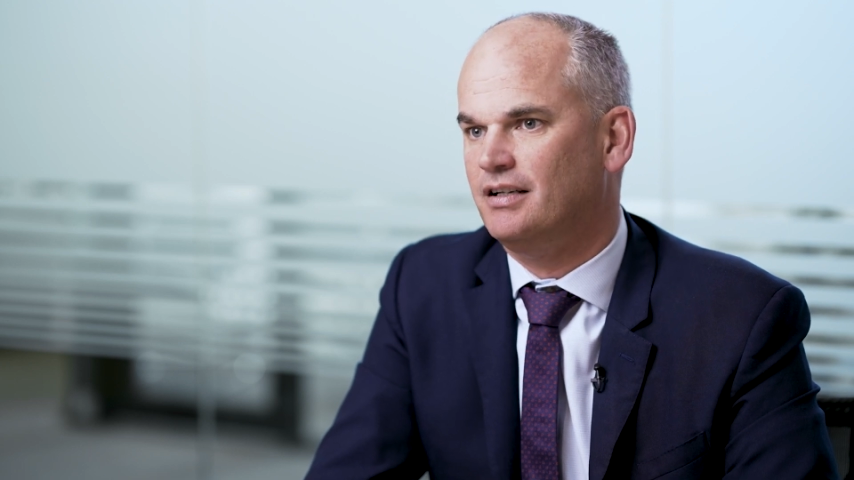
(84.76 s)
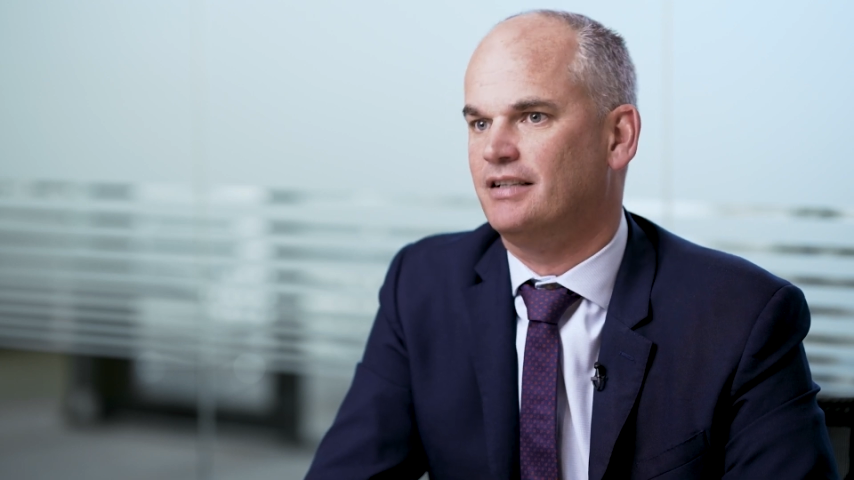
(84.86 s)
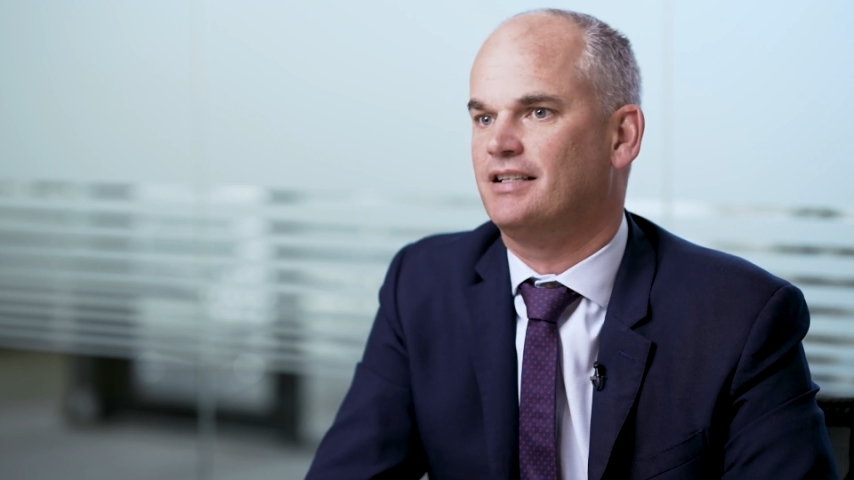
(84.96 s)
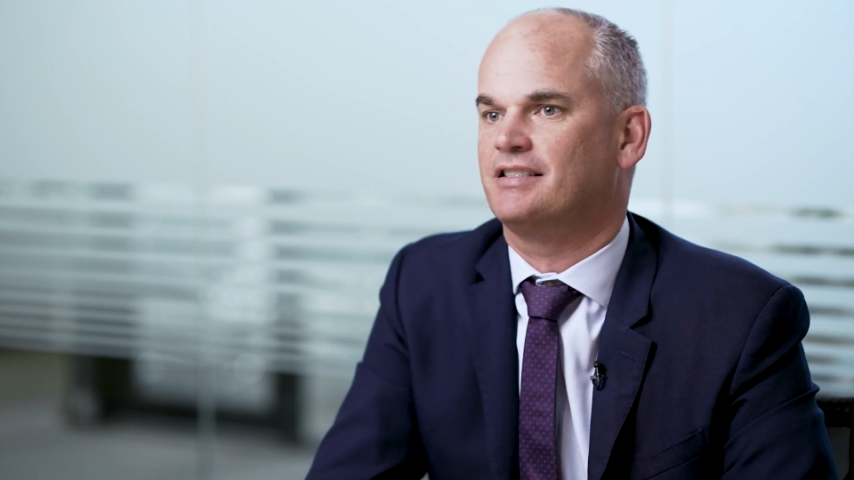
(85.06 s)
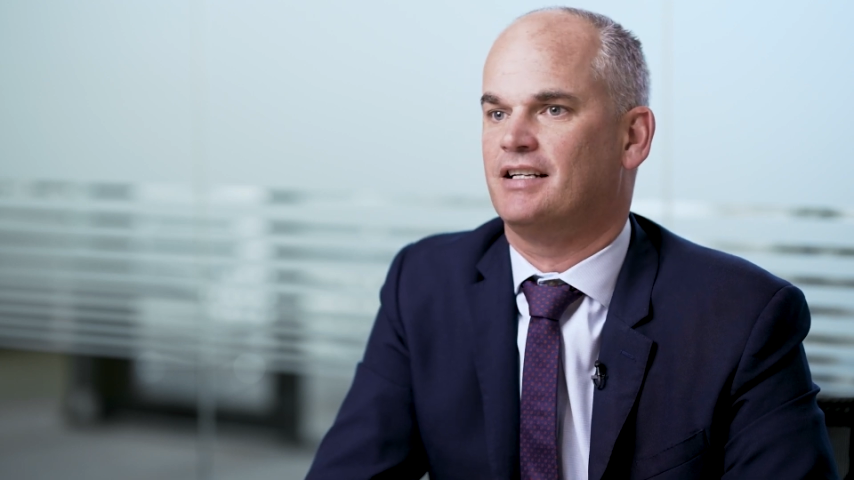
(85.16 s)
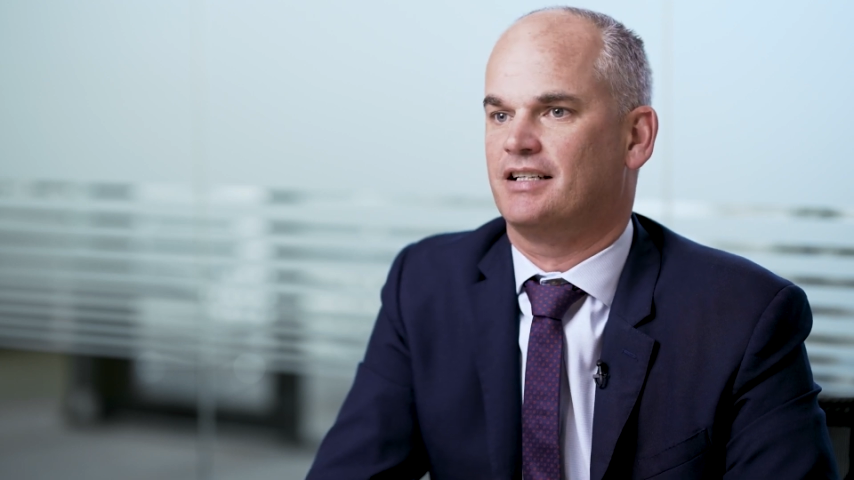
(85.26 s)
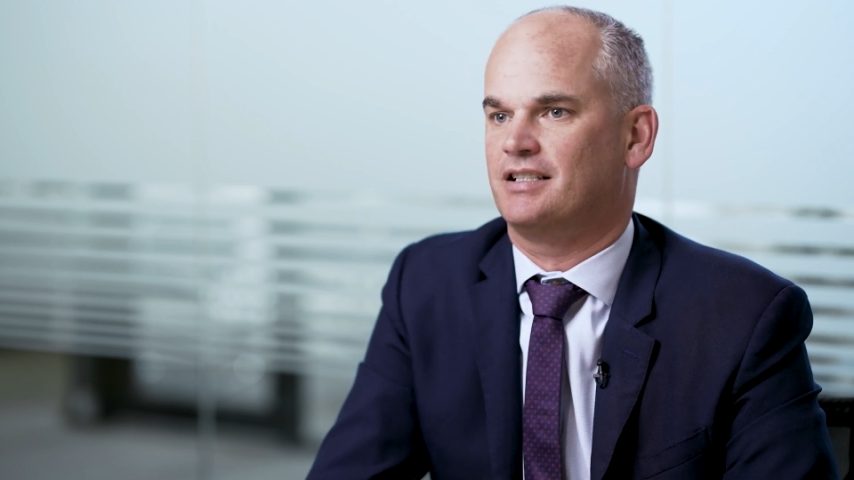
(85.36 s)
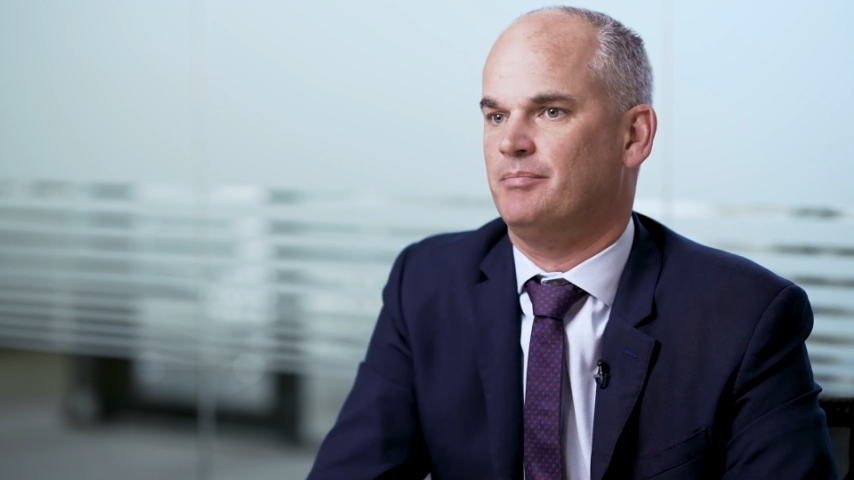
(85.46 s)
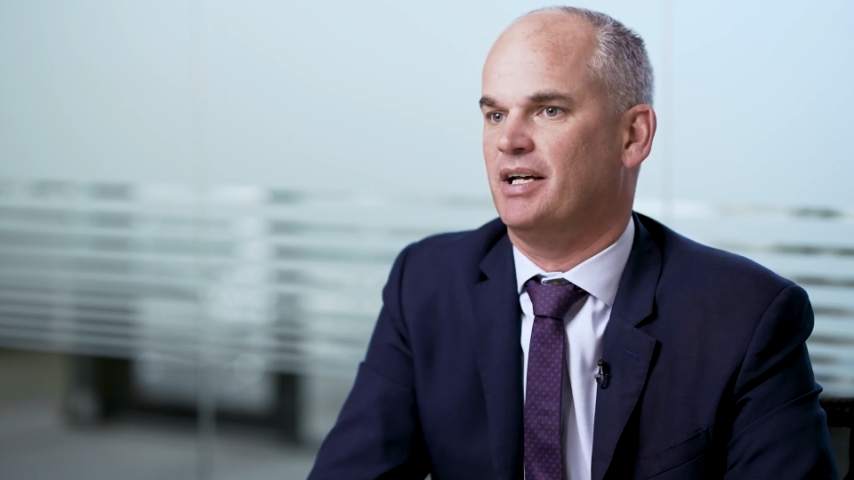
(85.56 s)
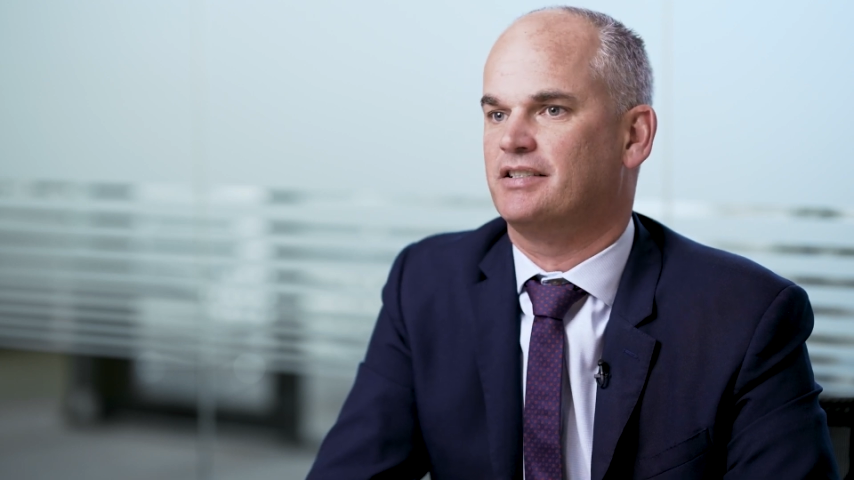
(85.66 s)
It doesn't
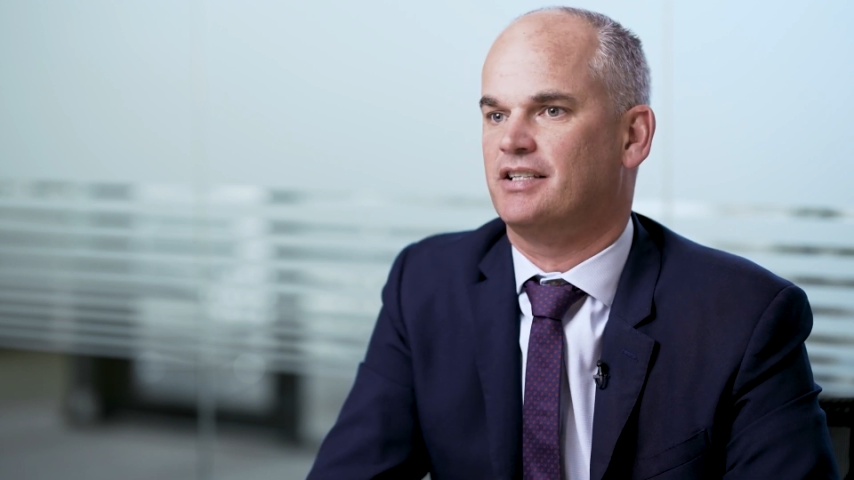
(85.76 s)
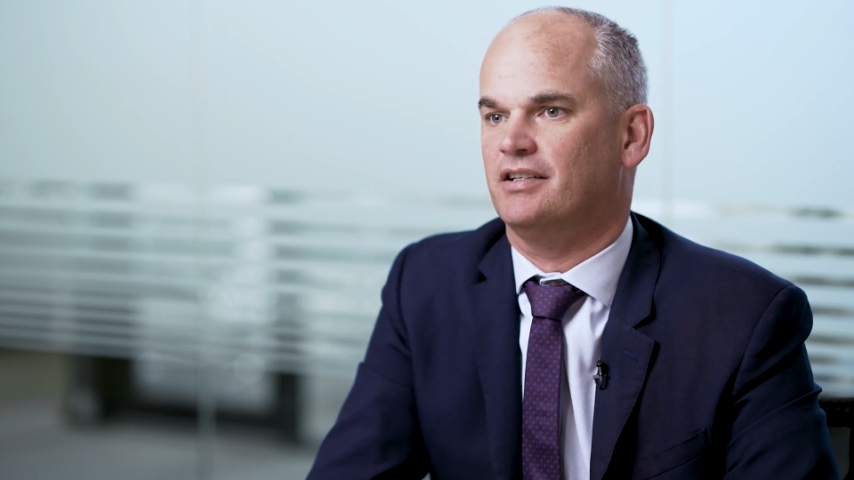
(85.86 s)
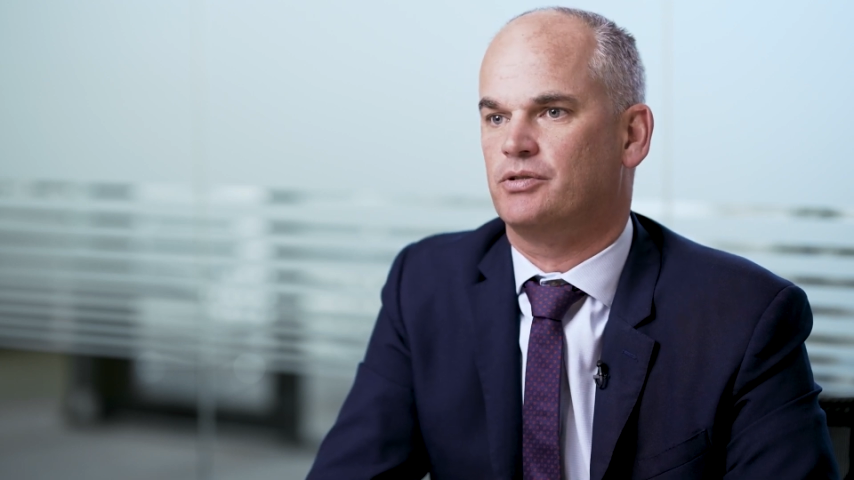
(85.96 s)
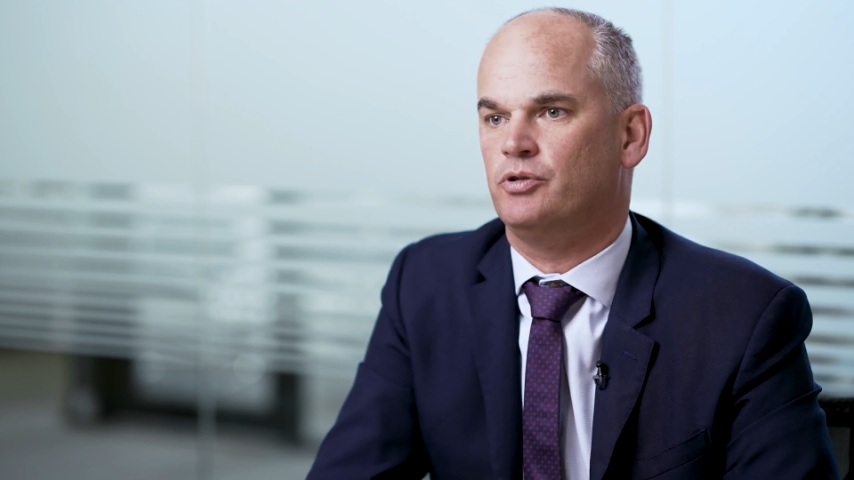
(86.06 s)
actually make sense.